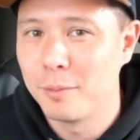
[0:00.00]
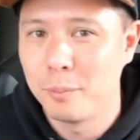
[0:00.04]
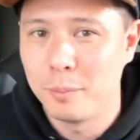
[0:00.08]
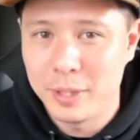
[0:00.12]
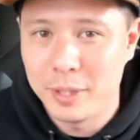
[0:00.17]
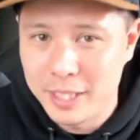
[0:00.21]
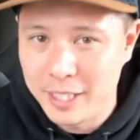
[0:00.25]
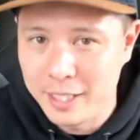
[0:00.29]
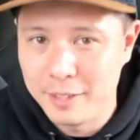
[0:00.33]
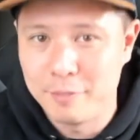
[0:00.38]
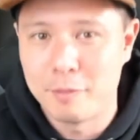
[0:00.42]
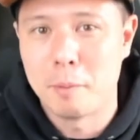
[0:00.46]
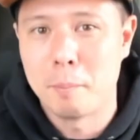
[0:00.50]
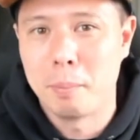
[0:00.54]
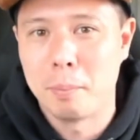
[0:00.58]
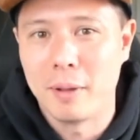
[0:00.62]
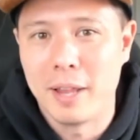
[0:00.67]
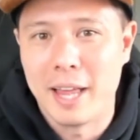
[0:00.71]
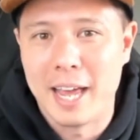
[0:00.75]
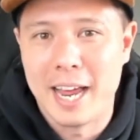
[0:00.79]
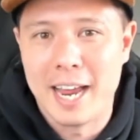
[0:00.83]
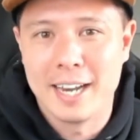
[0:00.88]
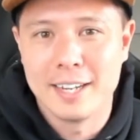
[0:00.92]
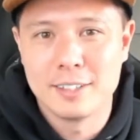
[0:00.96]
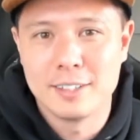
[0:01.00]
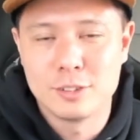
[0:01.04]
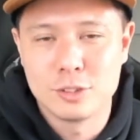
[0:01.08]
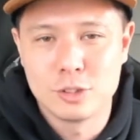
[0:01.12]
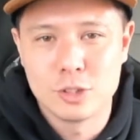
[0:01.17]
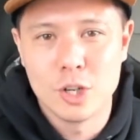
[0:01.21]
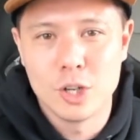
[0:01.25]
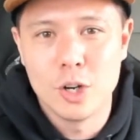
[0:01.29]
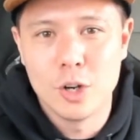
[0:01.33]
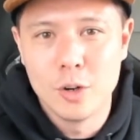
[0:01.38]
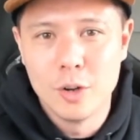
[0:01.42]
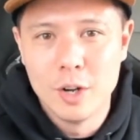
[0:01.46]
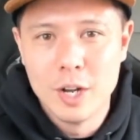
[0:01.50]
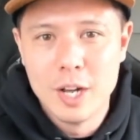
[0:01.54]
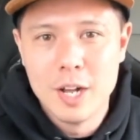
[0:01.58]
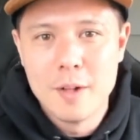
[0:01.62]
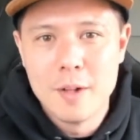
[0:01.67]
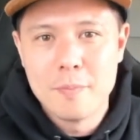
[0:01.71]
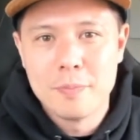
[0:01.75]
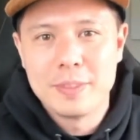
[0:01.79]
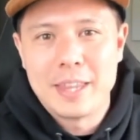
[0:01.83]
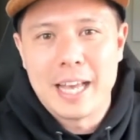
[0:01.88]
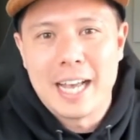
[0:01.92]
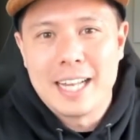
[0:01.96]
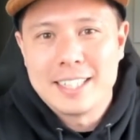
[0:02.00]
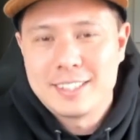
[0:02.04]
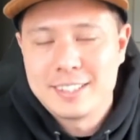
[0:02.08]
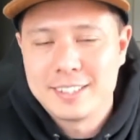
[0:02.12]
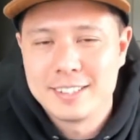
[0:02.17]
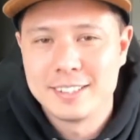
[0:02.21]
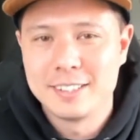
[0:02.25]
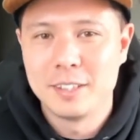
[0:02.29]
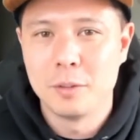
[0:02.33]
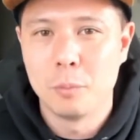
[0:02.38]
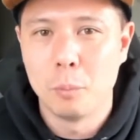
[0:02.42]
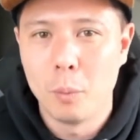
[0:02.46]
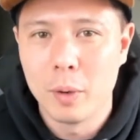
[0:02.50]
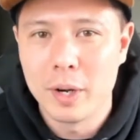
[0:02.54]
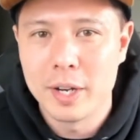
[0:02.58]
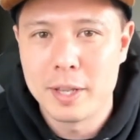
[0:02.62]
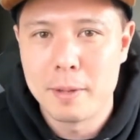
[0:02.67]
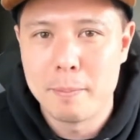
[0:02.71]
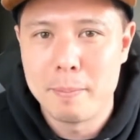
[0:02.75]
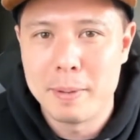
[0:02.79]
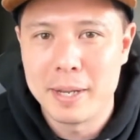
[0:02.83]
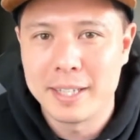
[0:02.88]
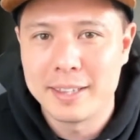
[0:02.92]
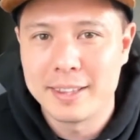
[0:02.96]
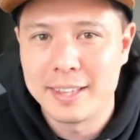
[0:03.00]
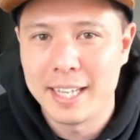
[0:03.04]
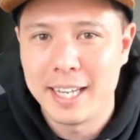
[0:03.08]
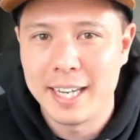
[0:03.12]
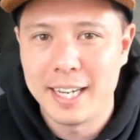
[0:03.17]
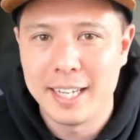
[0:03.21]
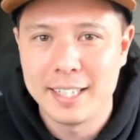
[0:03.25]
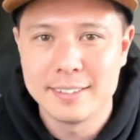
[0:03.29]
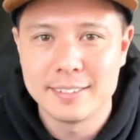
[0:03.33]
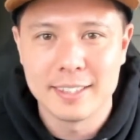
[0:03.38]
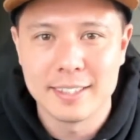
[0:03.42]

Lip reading: we even planned. So that's one of the big things.